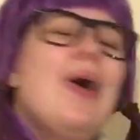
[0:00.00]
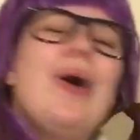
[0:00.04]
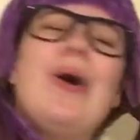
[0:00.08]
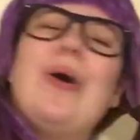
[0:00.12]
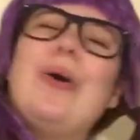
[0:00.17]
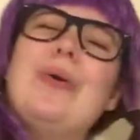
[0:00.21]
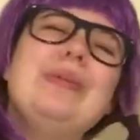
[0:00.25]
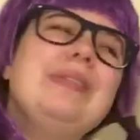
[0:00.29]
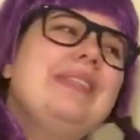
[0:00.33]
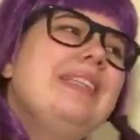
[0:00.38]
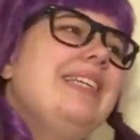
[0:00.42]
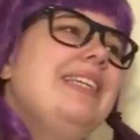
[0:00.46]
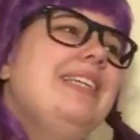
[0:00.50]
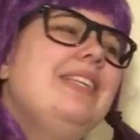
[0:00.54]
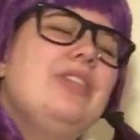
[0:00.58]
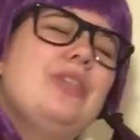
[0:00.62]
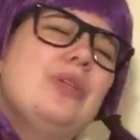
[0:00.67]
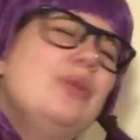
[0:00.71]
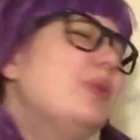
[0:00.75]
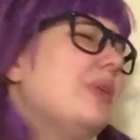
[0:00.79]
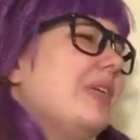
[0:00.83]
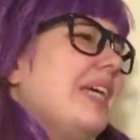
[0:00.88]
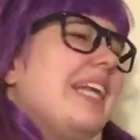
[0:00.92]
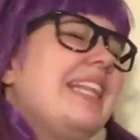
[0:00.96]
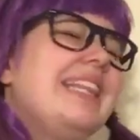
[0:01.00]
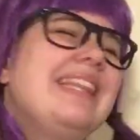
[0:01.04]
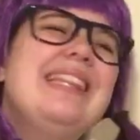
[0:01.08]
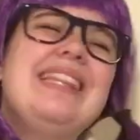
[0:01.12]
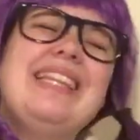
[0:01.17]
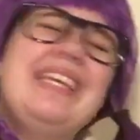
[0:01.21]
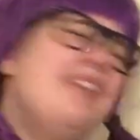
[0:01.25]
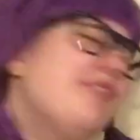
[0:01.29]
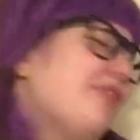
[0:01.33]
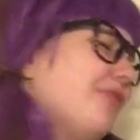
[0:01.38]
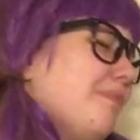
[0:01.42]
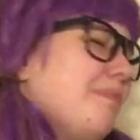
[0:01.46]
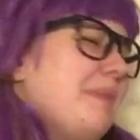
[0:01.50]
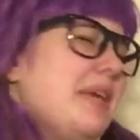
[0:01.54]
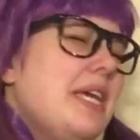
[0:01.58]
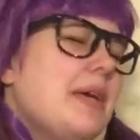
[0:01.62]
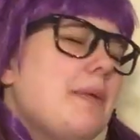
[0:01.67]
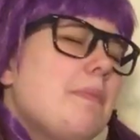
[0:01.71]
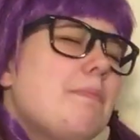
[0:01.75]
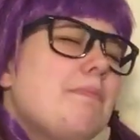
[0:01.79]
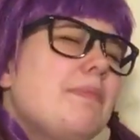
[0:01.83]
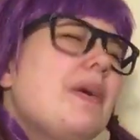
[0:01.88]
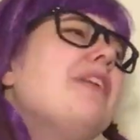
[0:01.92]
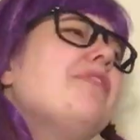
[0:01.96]
Only you can lift me
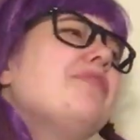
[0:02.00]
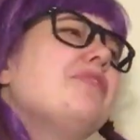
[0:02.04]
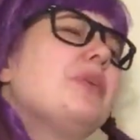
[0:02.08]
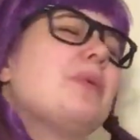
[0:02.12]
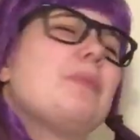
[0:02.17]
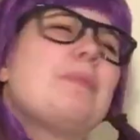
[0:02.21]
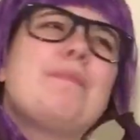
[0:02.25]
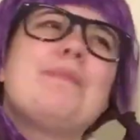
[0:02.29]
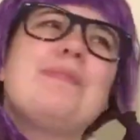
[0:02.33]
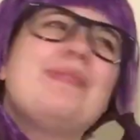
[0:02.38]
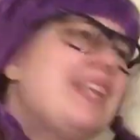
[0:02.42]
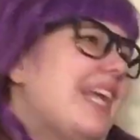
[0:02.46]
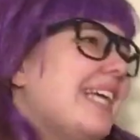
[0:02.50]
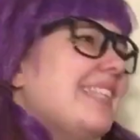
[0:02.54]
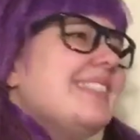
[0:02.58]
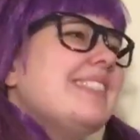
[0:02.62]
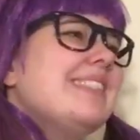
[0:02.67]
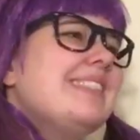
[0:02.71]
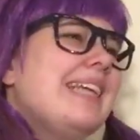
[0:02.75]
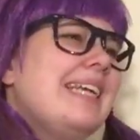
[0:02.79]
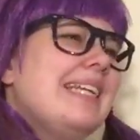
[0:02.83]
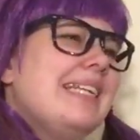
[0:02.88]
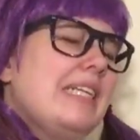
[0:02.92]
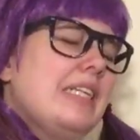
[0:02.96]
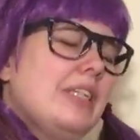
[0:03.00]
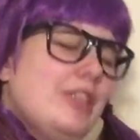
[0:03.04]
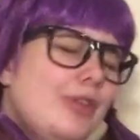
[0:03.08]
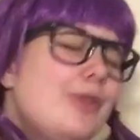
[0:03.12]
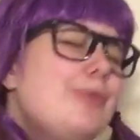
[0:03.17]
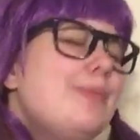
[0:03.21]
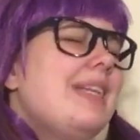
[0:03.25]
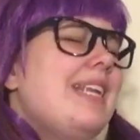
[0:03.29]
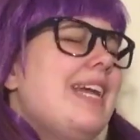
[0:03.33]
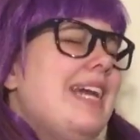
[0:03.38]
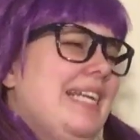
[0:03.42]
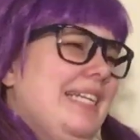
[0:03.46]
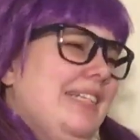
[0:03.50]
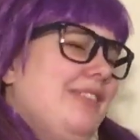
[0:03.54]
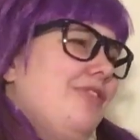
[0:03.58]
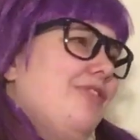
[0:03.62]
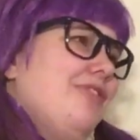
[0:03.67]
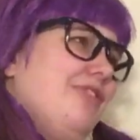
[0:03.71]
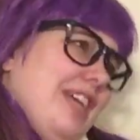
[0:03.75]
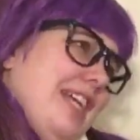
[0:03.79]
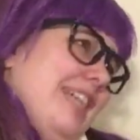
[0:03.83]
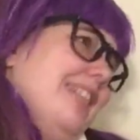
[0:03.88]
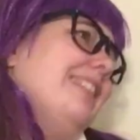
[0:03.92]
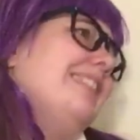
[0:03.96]
above your pleasant and illuminated
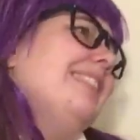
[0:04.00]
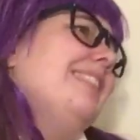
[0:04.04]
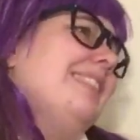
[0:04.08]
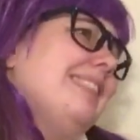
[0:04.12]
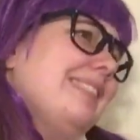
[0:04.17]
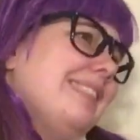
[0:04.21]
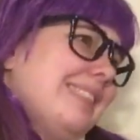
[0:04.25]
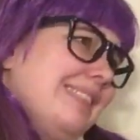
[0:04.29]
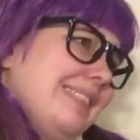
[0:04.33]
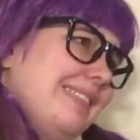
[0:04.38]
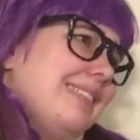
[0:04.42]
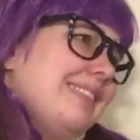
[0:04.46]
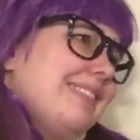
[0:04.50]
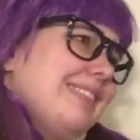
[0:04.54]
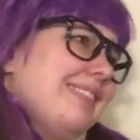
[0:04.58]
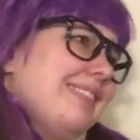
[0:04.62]
face.